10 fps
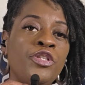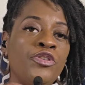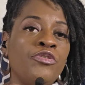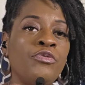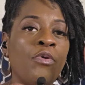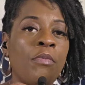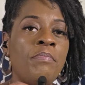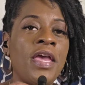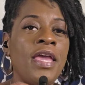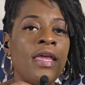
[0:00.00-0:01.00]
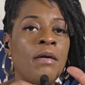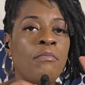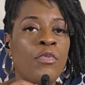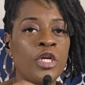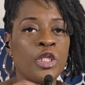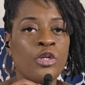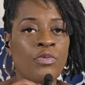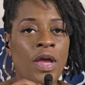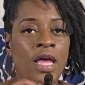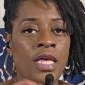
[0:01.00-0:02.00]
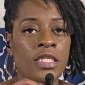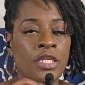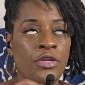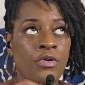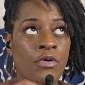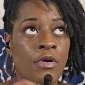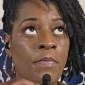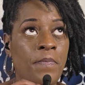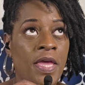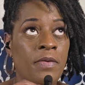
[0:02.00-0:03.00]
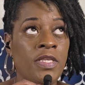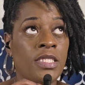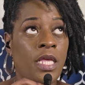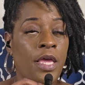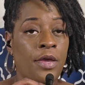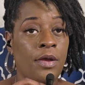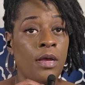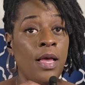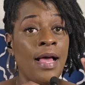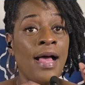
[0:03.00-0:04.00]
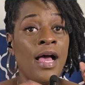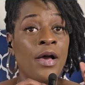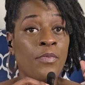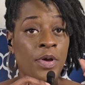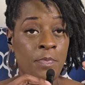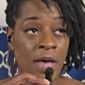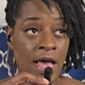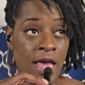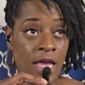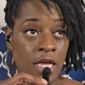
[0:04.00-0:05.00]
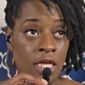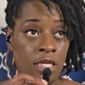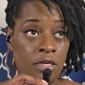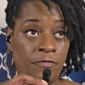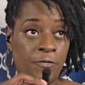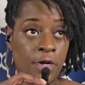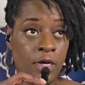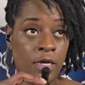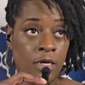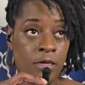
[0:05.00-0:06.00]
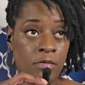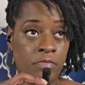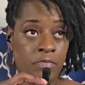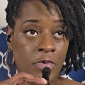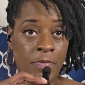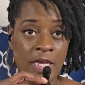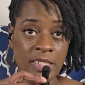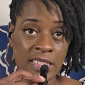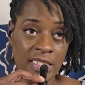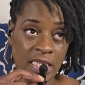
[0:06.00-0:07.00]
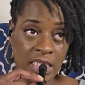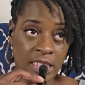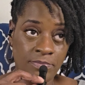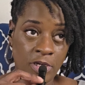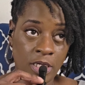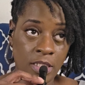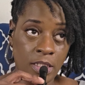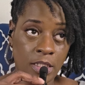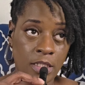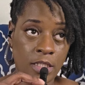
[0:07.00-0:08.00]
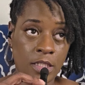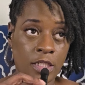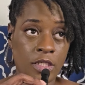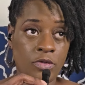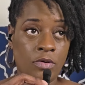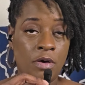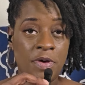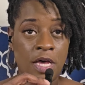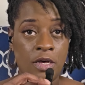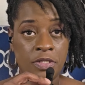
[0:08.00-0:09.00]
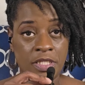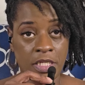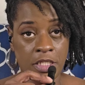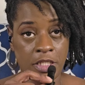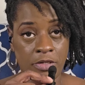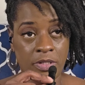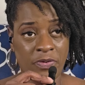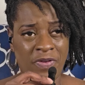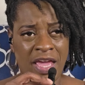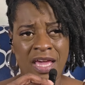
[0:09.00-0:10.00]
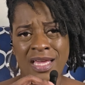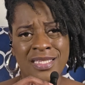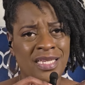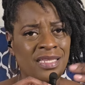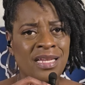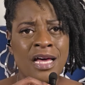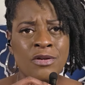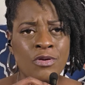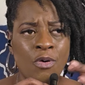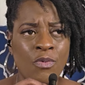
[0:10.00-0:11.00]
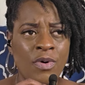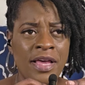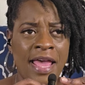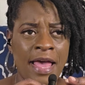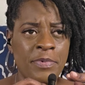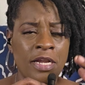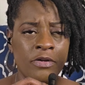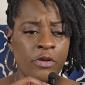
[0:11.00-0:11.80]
You may moisturize your baby's hair. When my from about 6 months to about 6 years of age, and then I don't know what happened.